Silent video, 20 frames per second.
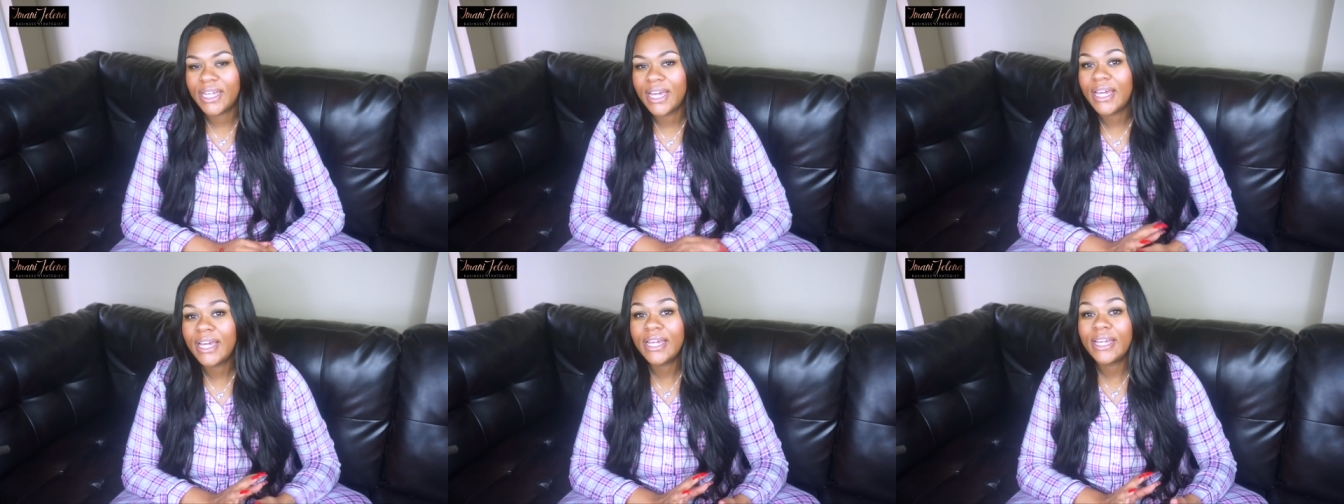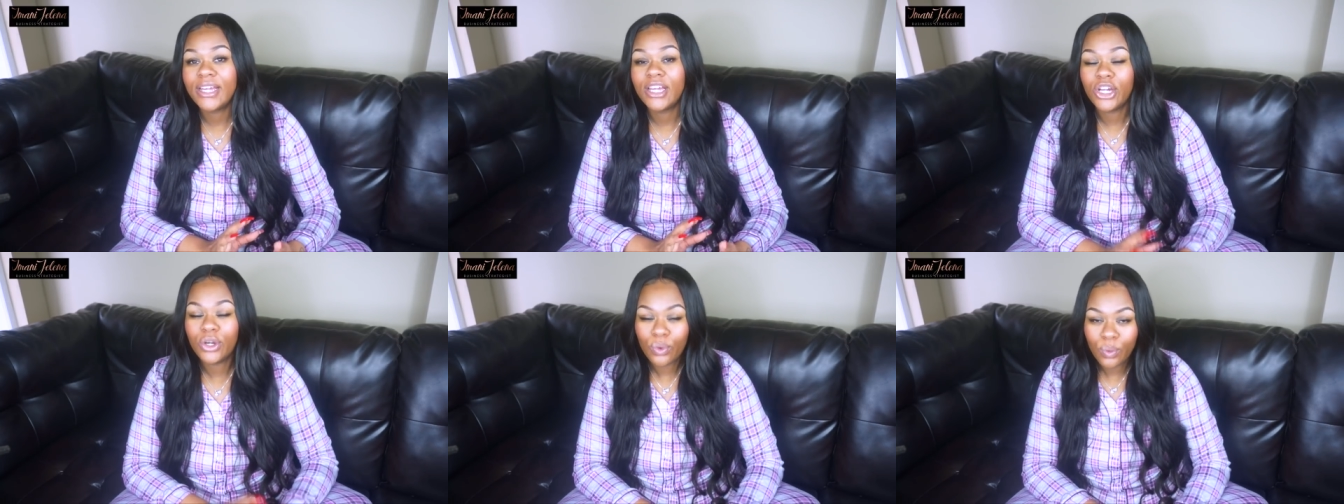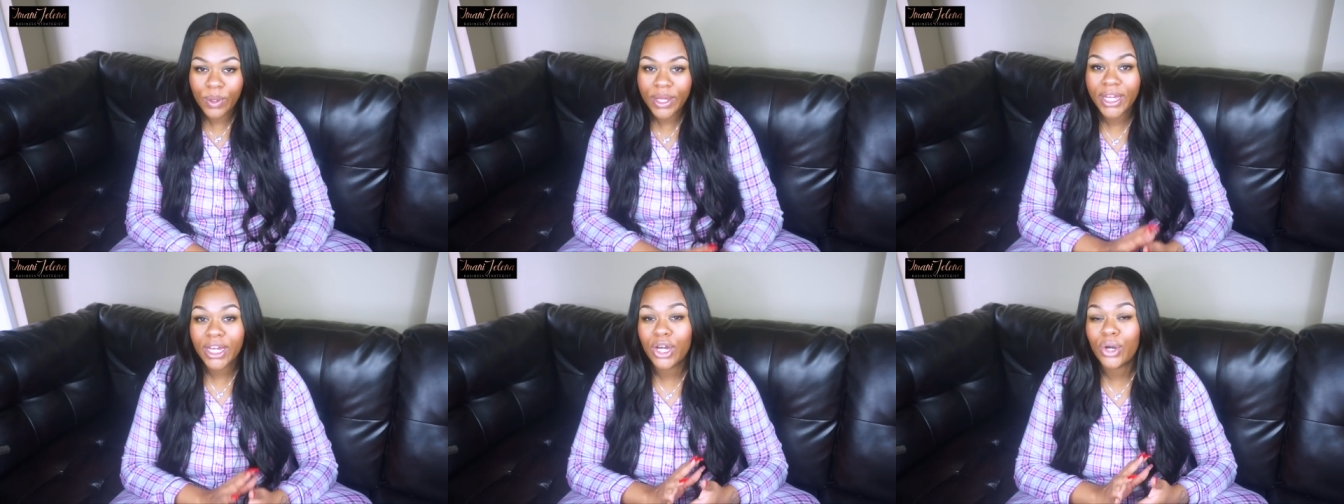get
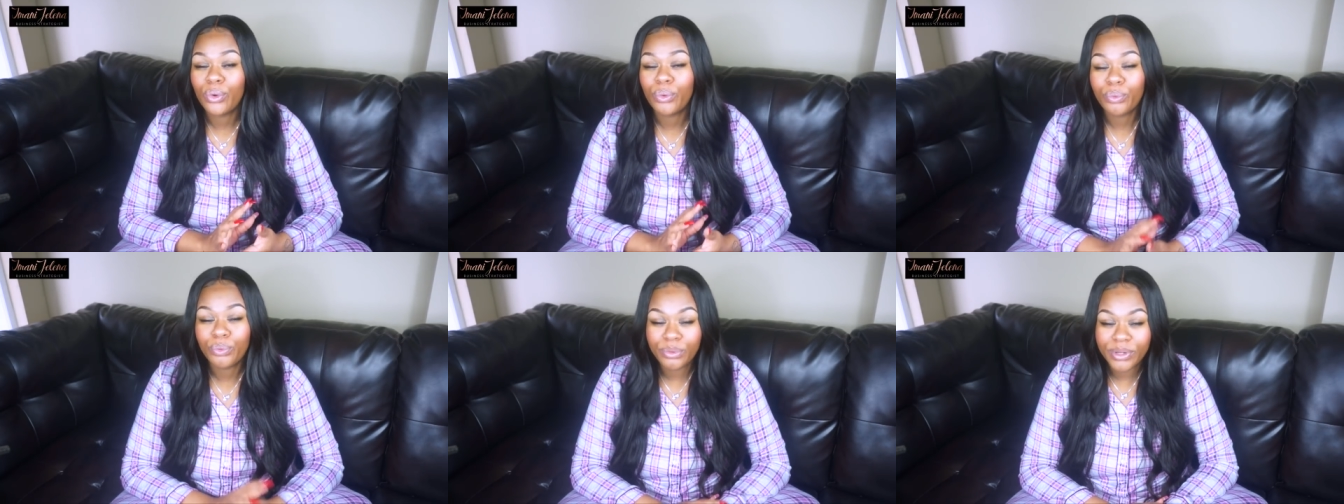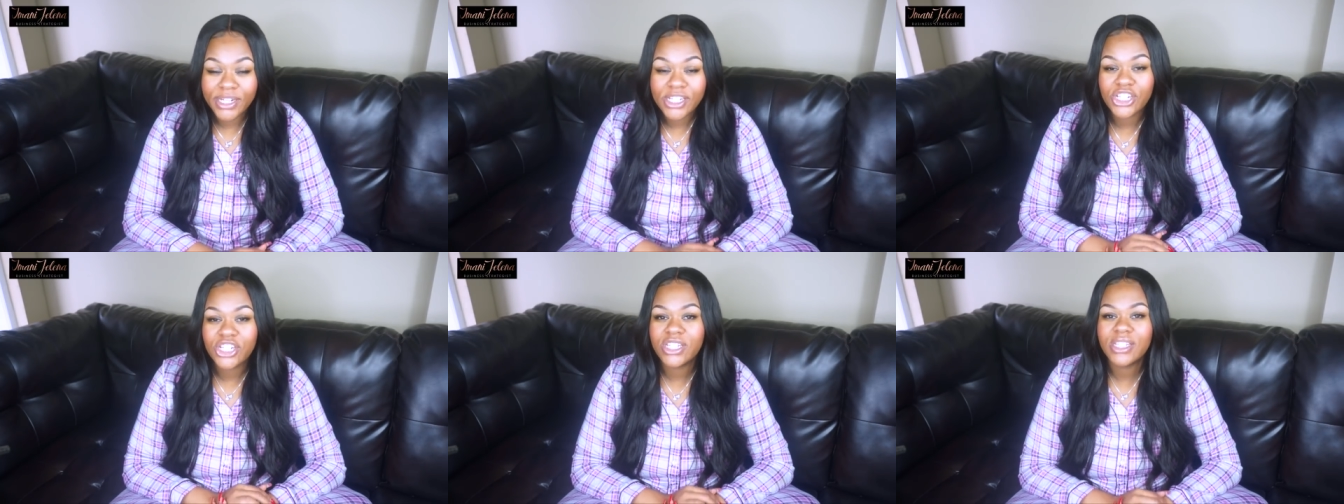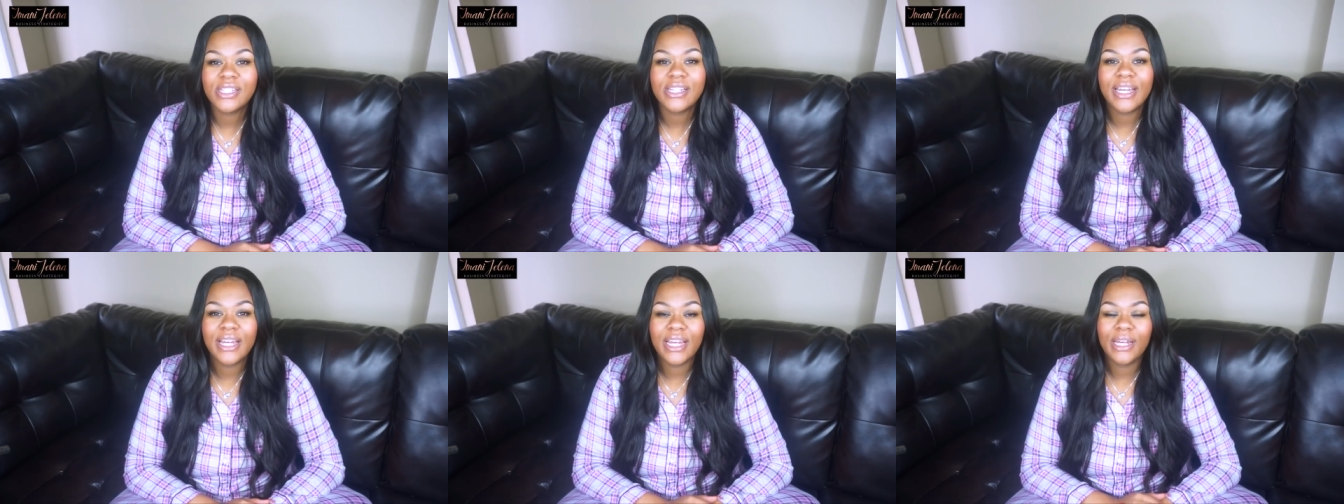quick rich
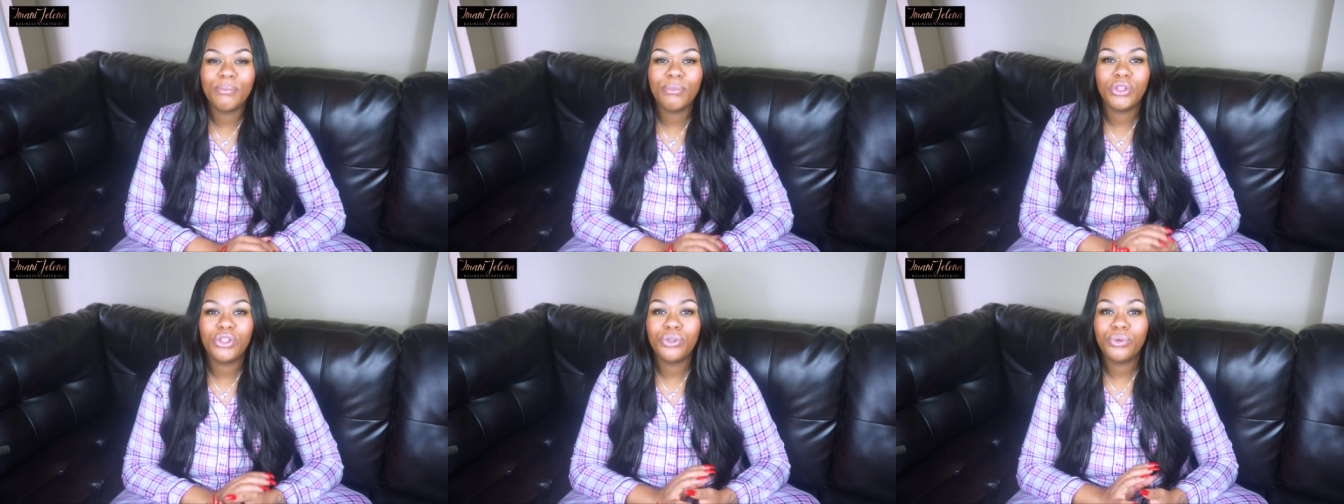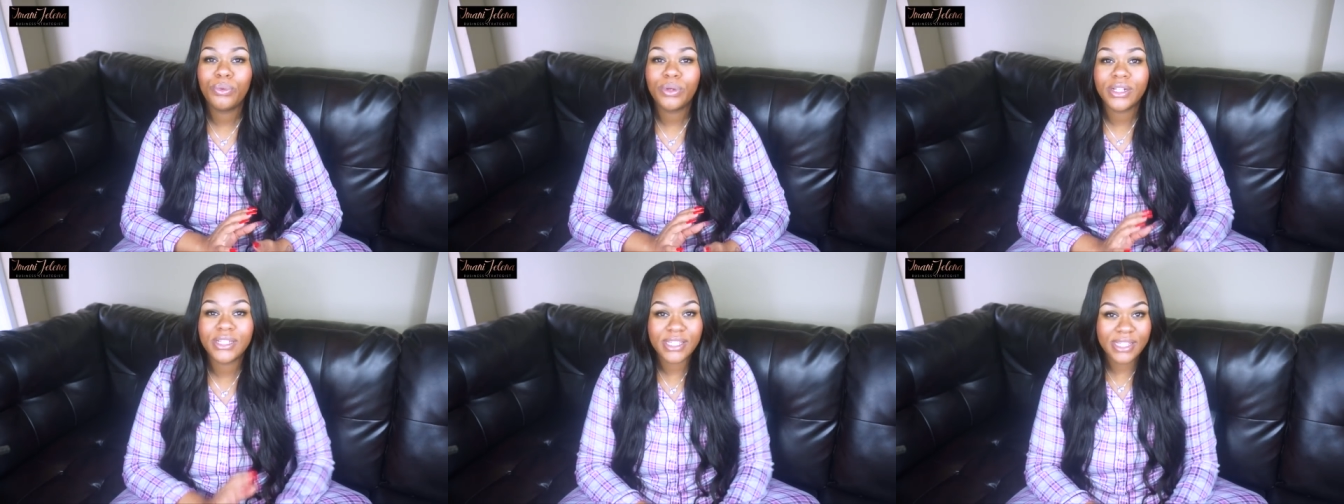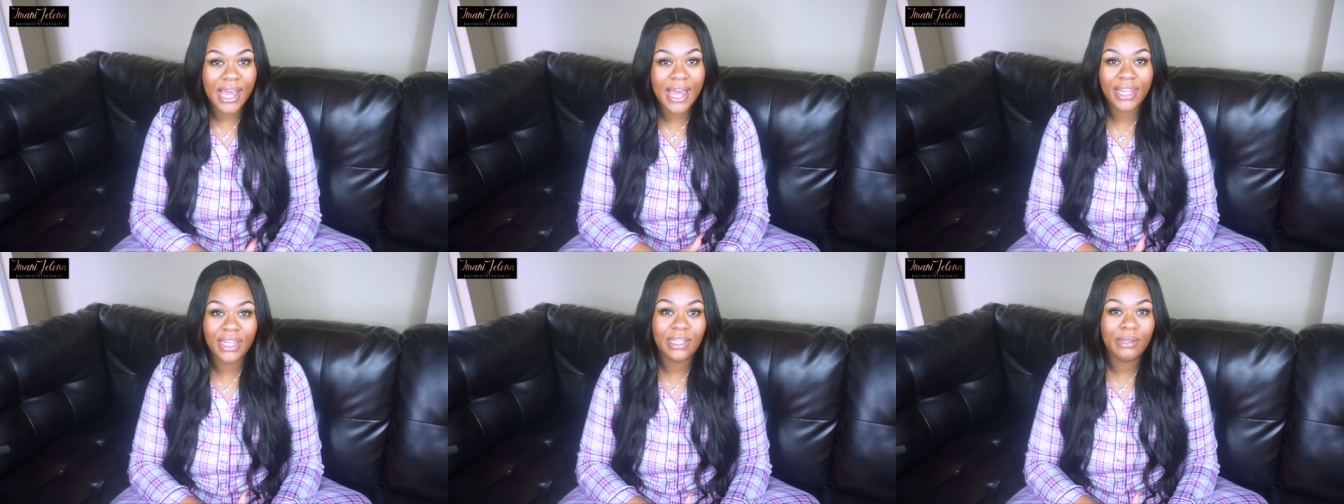scheme, you were
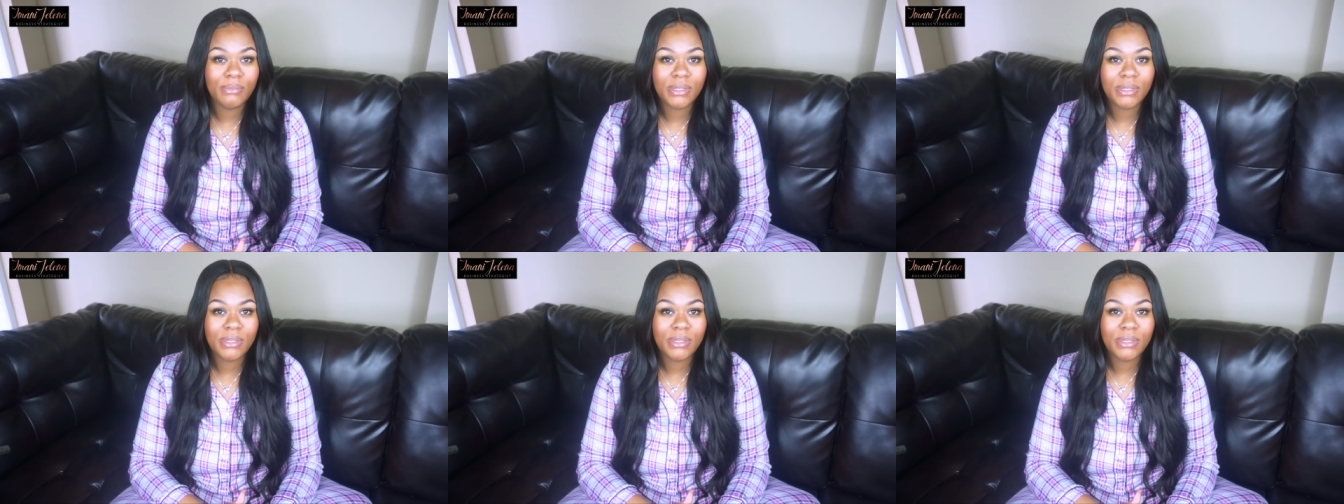sadly